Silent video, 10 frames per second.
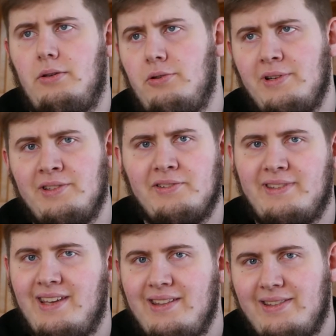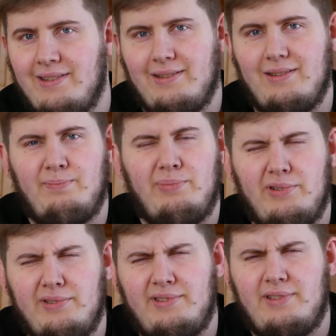You hit the
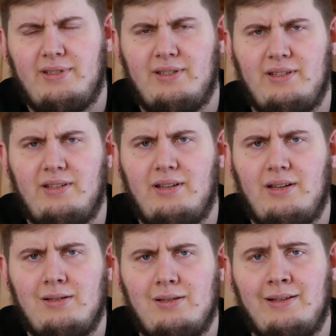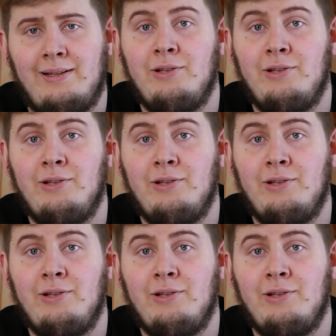post, and